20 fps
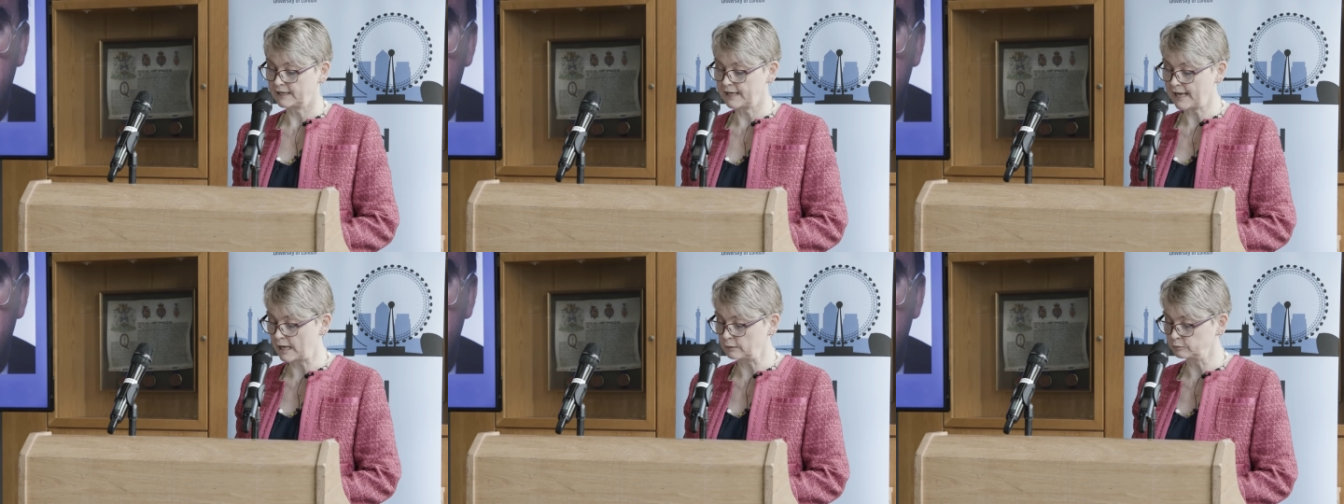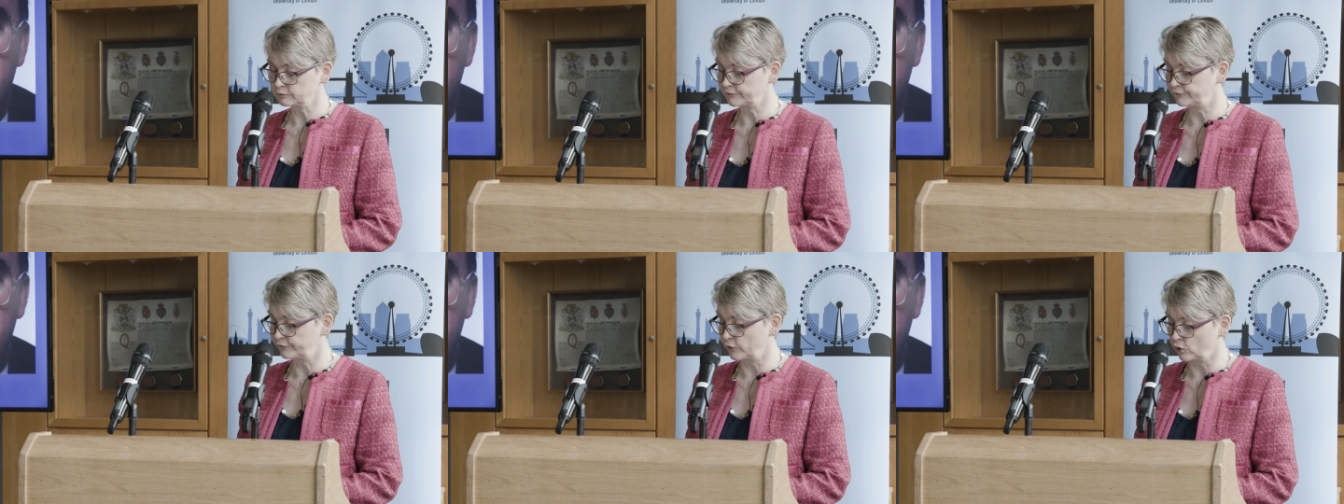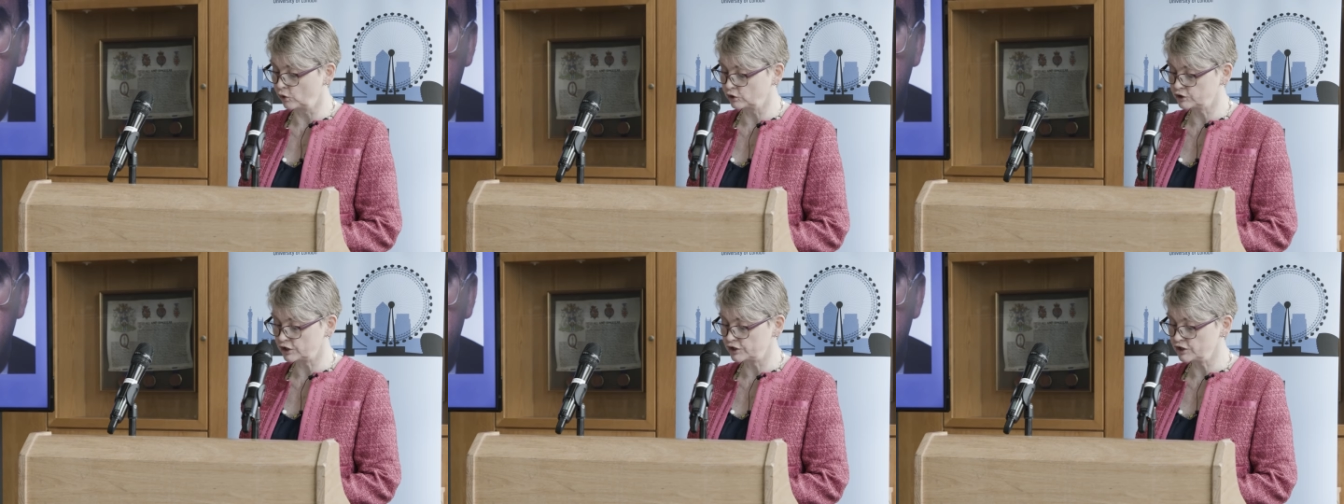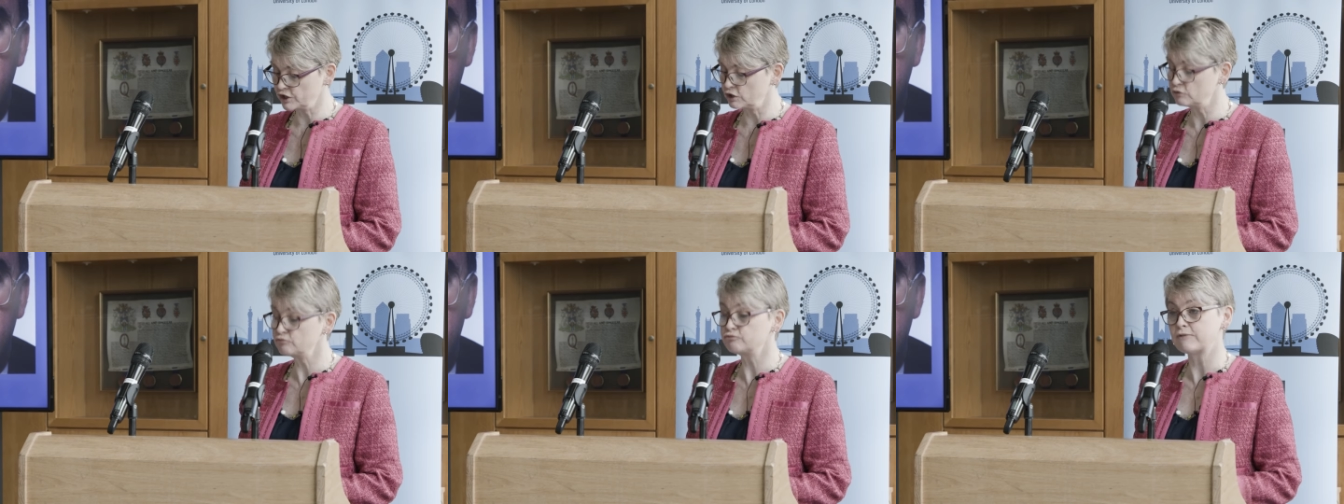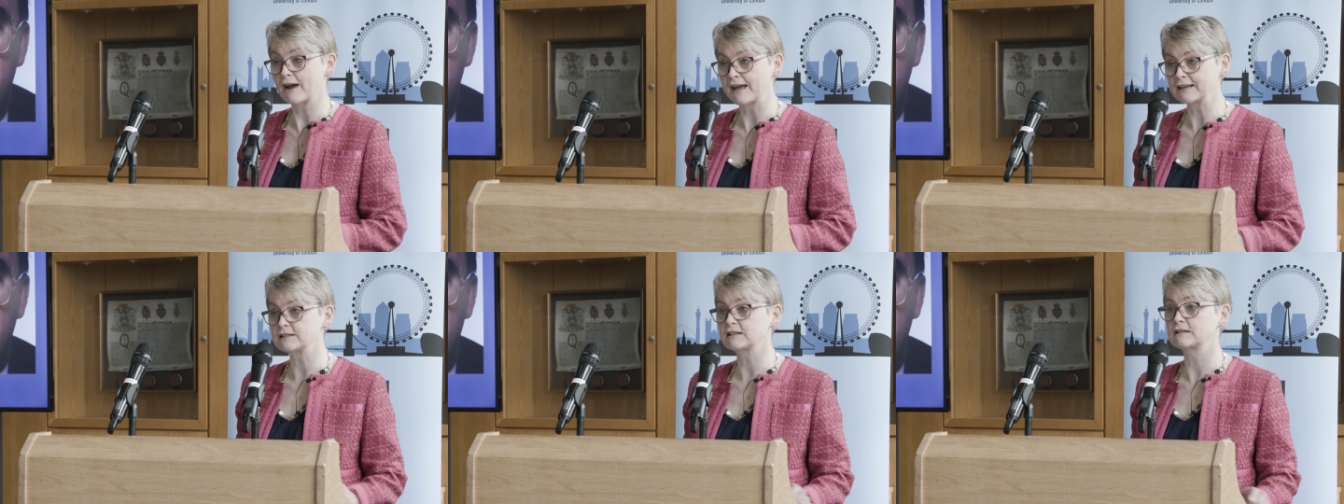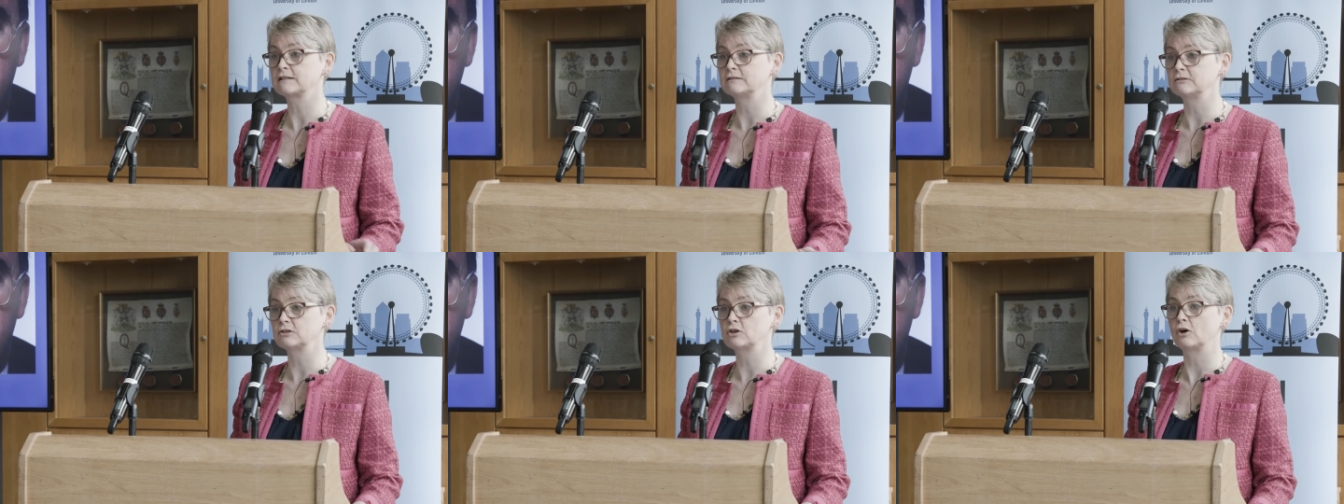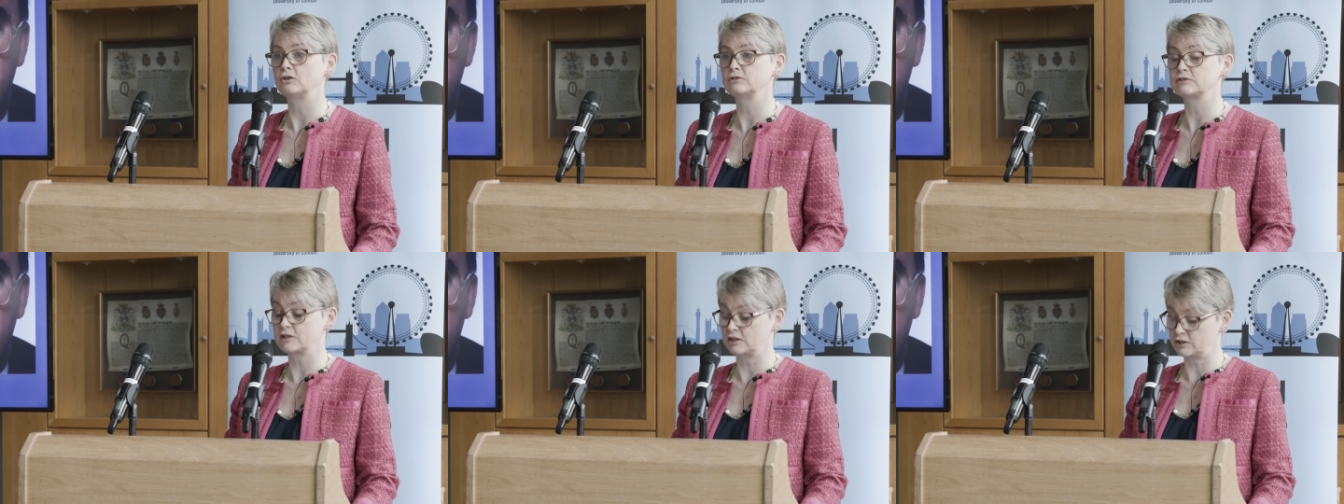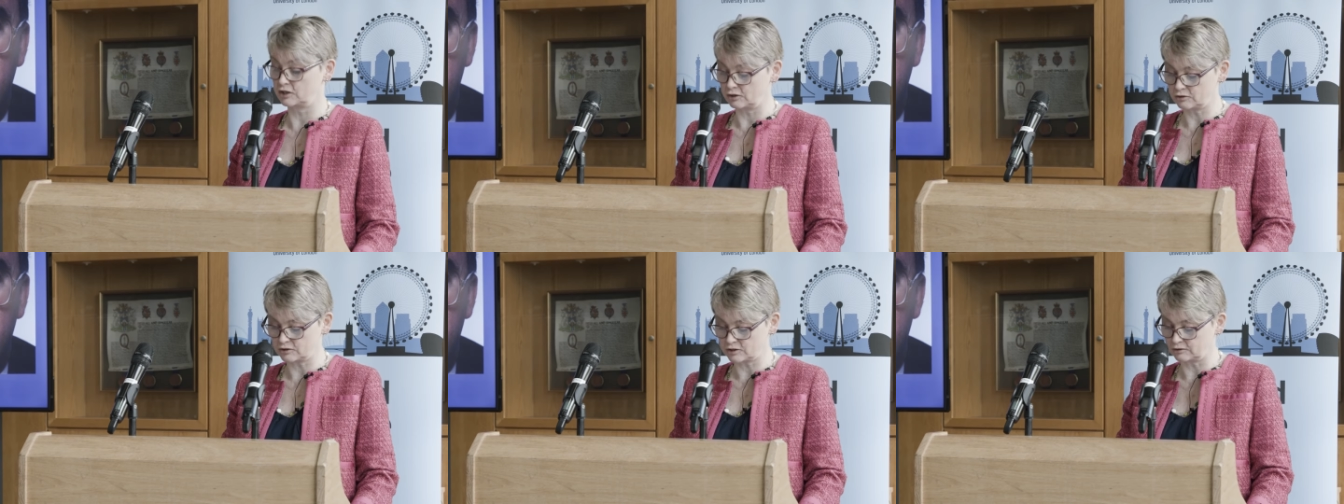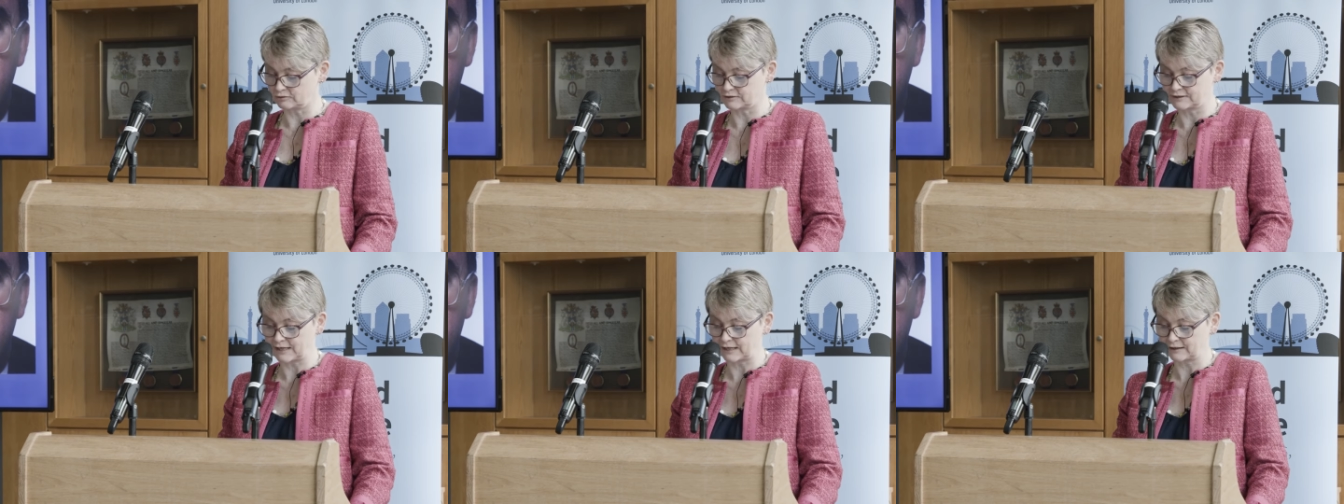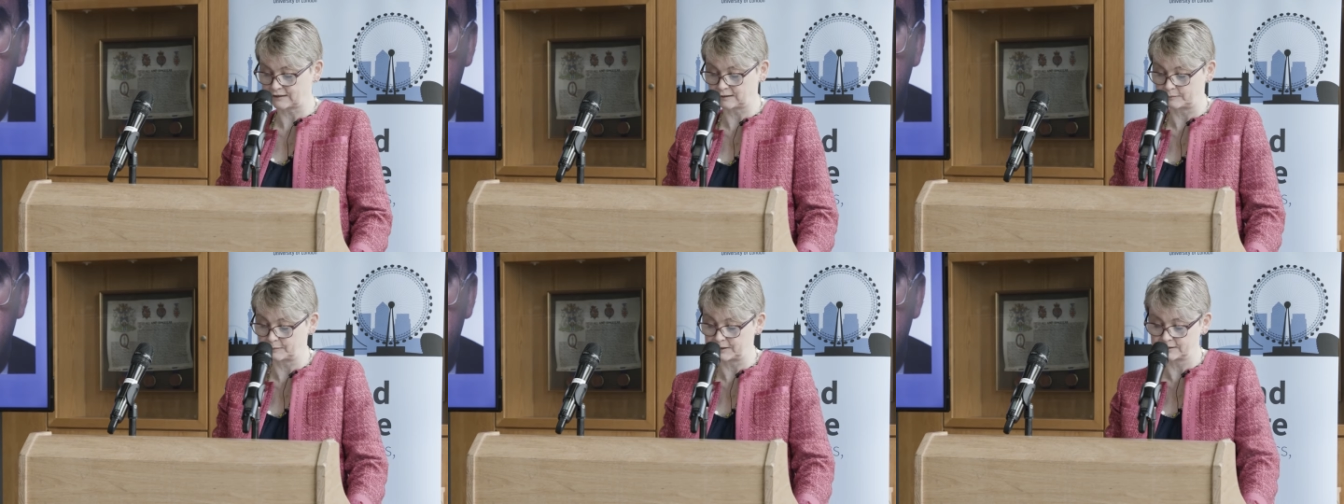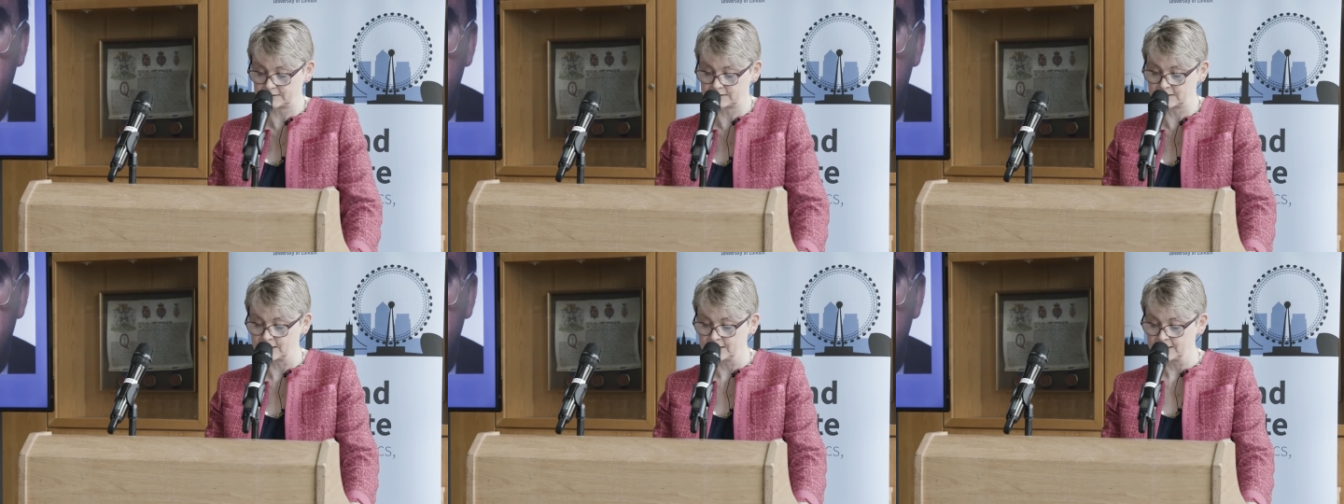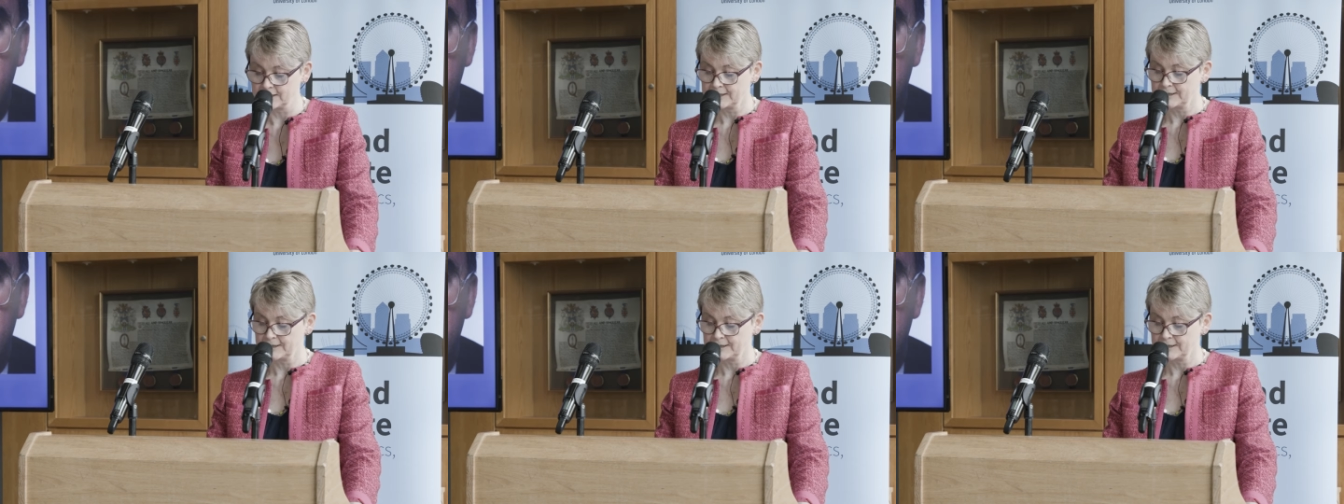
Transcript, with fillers: he helped forge a new radical constitutional settlement.